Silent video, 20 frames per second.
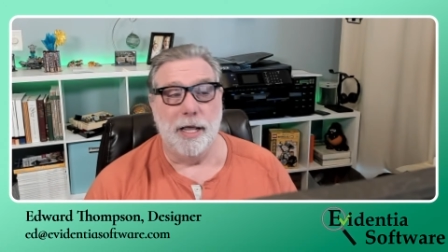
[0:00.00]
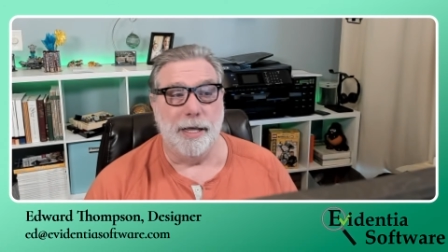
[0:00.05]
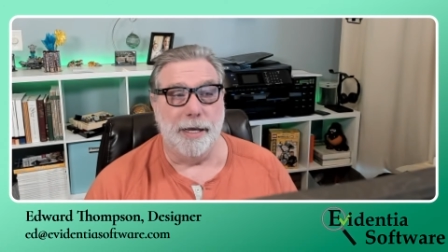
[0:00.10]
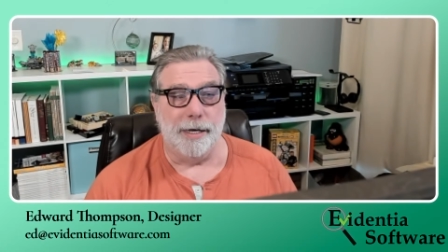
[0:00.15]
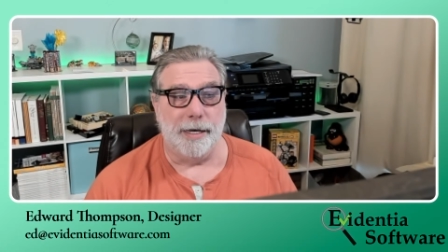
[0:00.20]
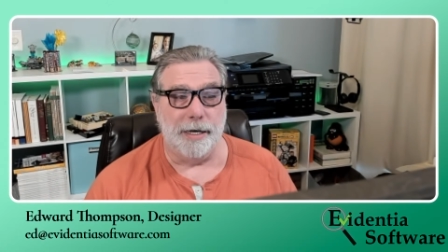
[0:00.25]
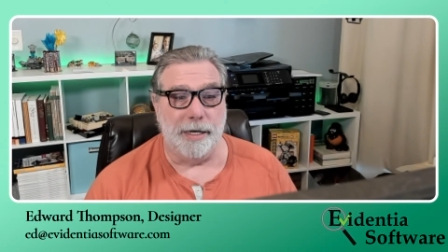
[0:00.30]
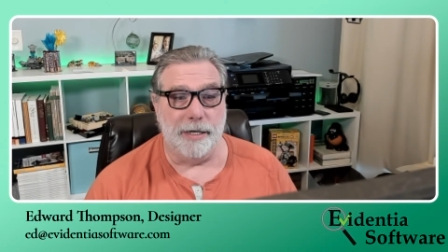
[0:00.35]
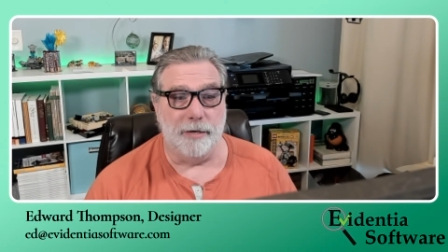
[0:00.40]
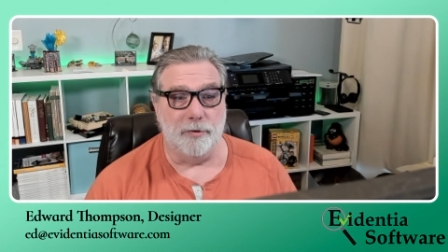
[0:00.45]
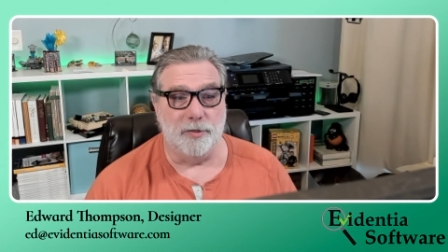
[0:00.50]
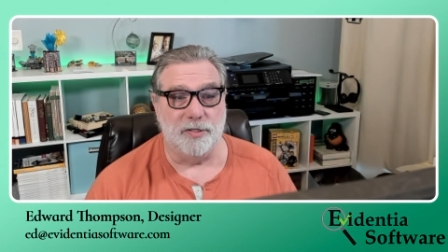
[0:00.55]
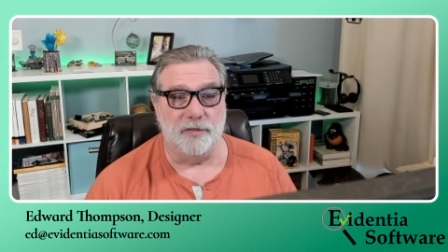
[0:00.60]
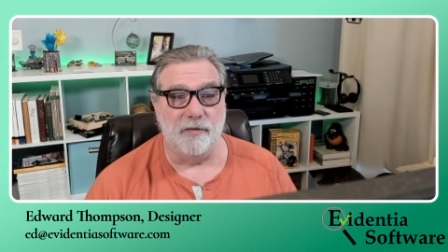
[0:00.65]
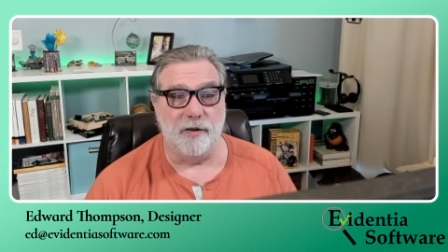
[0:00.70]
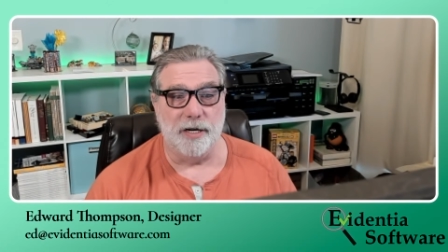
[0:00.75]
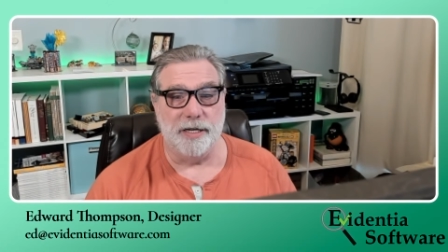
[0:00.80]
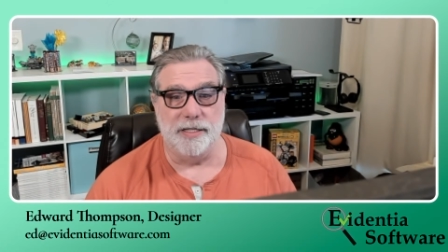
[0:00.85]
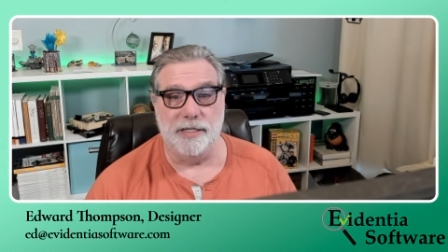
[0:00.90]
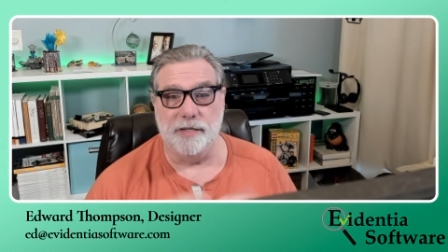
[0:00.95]
Uh, it was
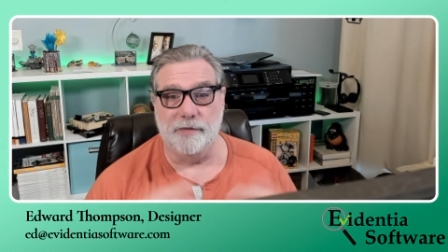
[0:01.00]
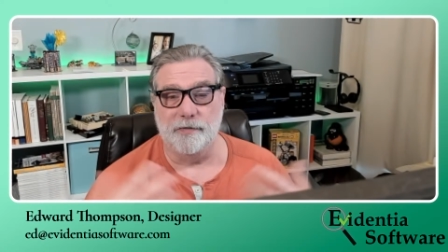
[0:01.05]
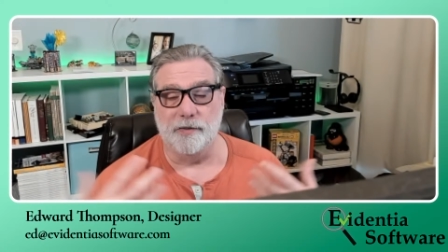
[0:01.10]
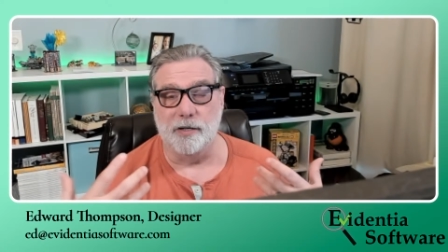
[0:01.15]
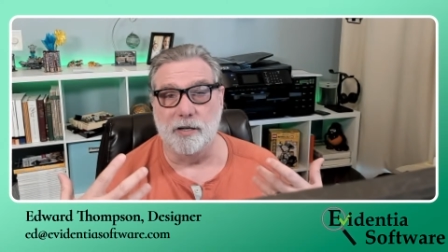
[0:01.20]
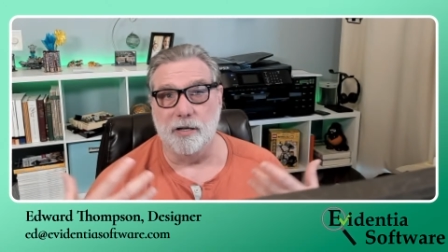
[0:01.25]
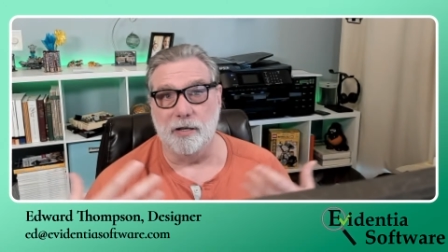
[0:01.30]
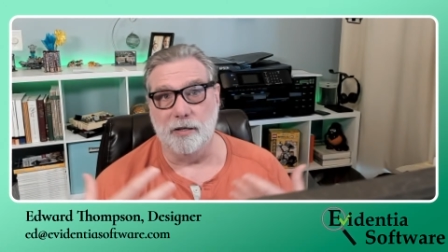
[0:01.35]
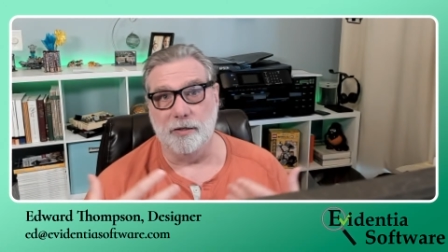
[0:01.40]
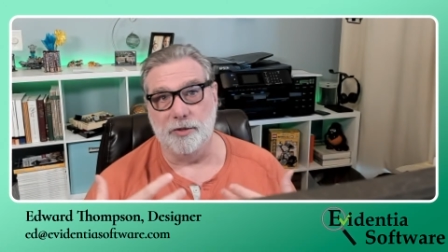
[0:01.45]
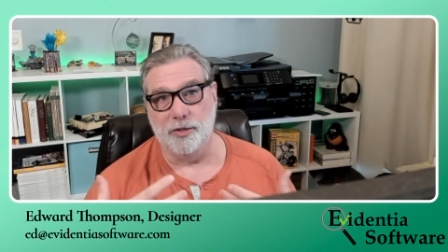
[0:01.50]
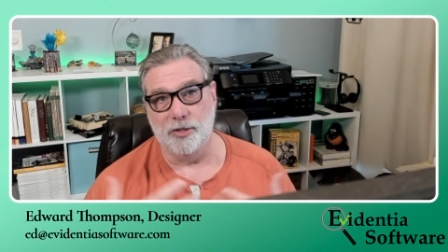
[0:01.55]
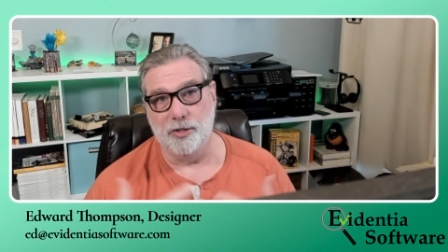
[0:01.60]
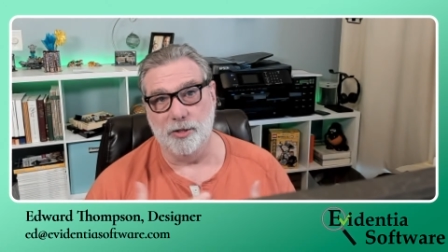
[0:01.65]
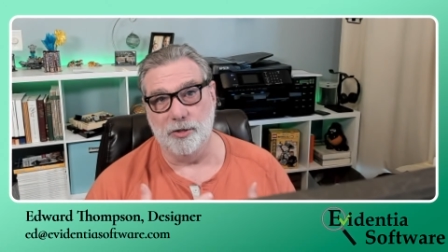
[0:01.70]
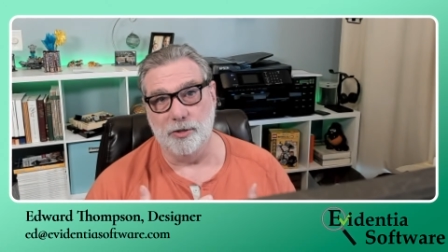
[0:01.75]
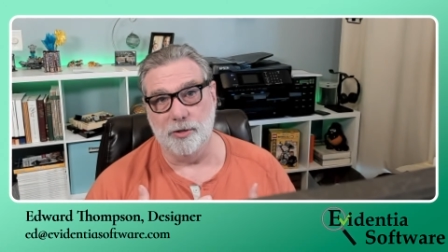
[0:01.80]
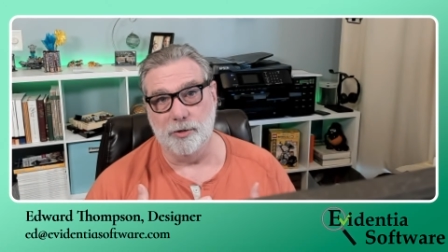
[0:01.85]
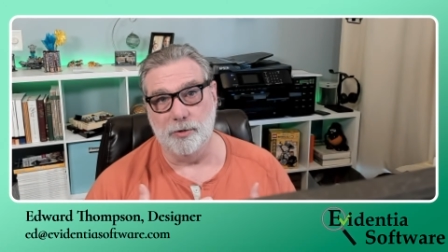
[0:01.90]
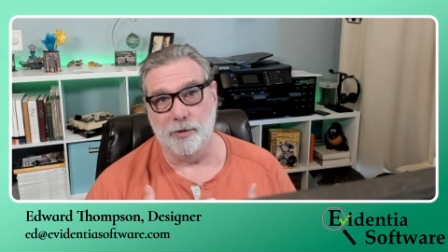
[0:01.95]
very difficult
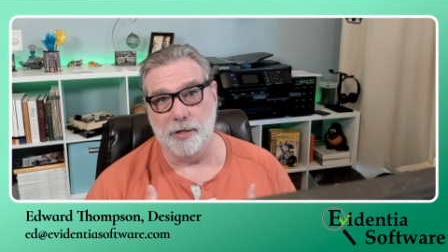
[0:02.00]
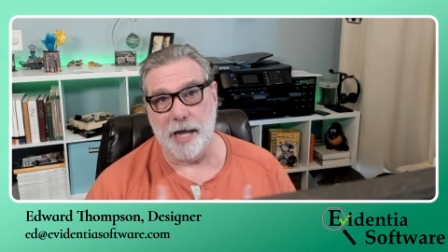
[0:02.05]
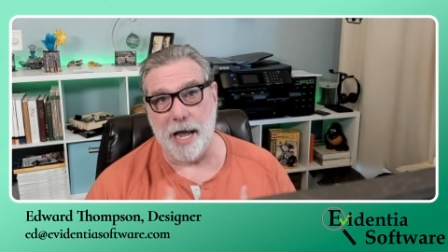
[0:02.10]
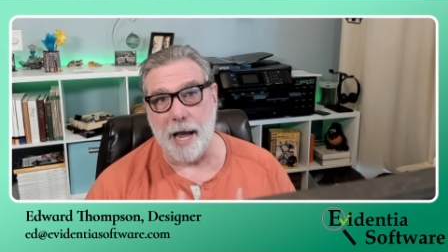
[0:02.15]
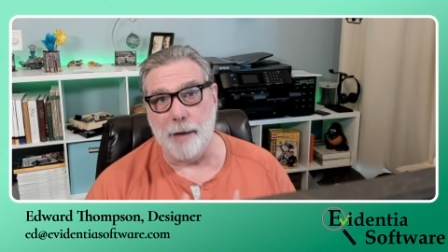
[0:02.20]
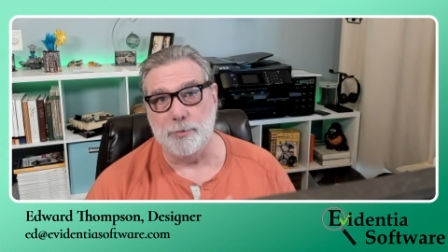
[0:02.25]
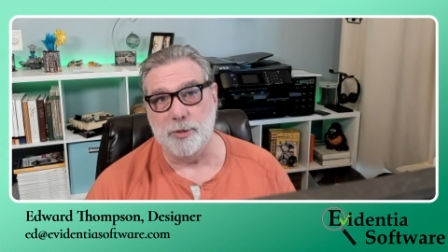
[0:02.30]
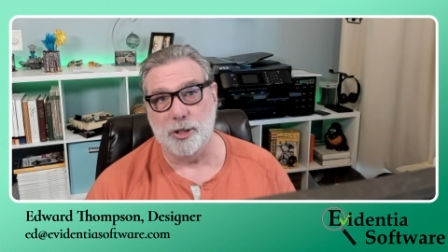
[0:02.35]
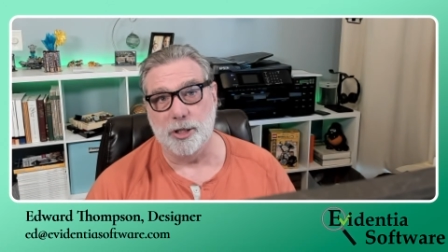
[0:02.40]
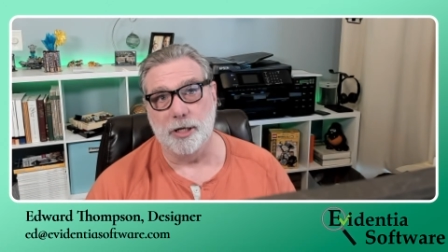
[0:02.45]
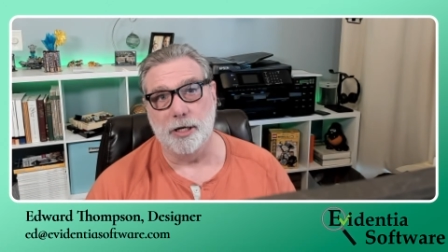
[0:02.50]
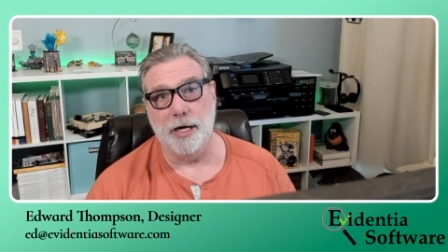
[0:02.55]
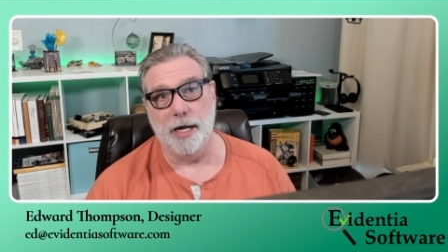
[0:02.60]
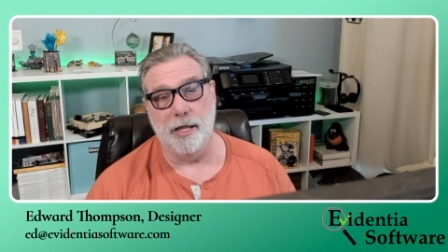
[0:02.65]
to capture,